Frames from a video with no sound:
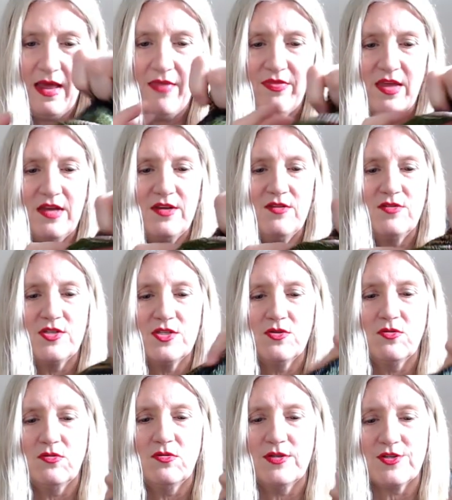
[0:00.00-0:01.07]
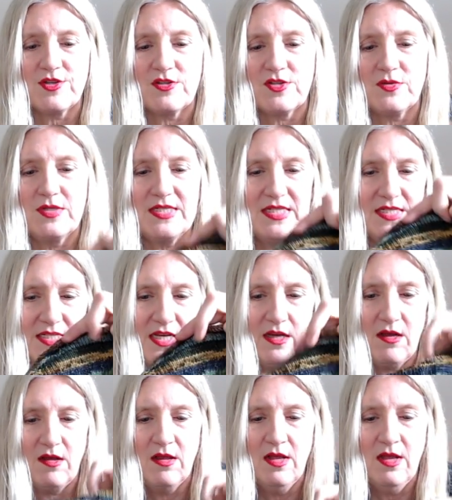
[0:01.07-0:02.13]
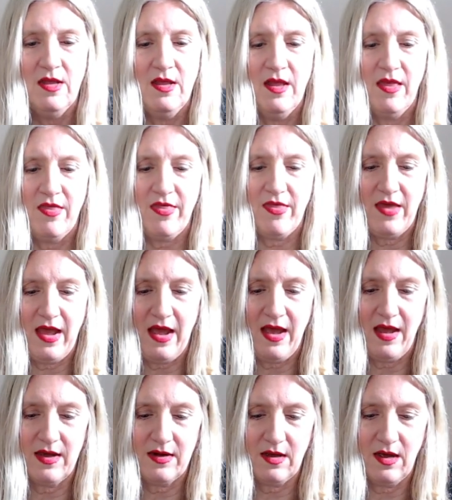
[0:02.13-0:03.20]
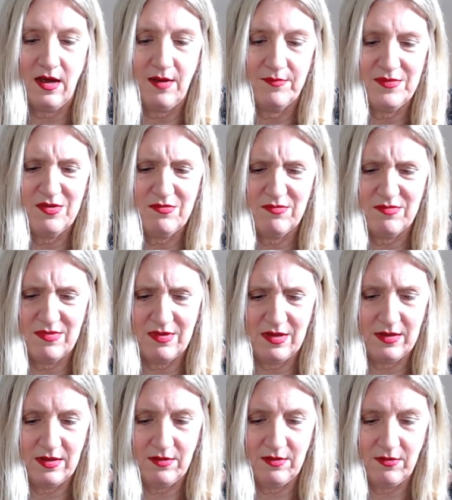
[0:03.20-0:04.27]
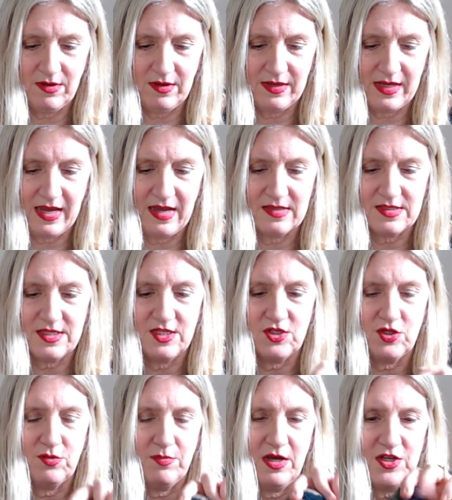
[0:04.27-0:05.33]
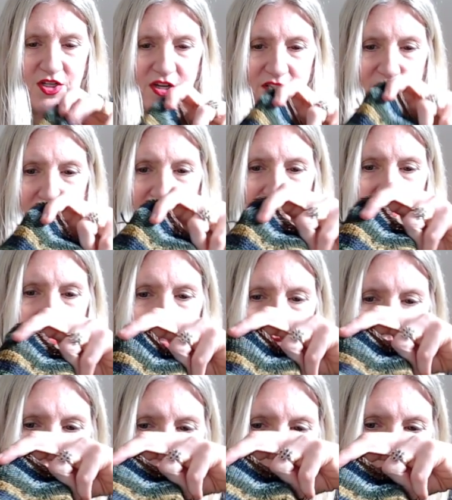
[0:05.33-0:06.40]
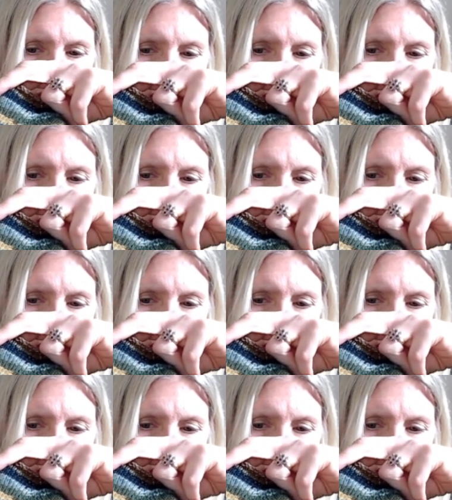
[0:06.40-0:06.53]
then you do, there's also a detail that um, you, you really can't see too much of, but there is like sort of this